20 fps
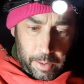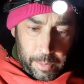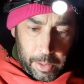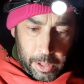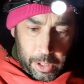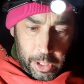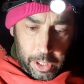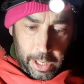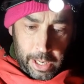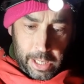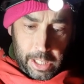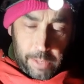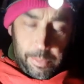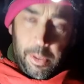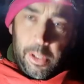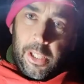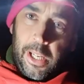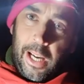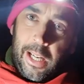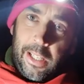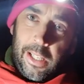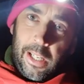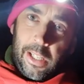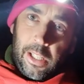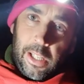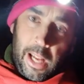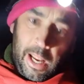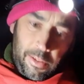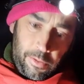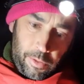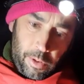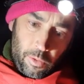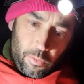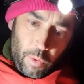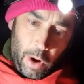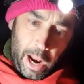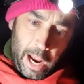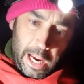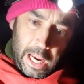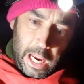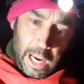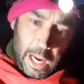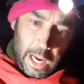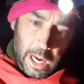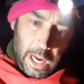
I might change my tactics and aim for a ray.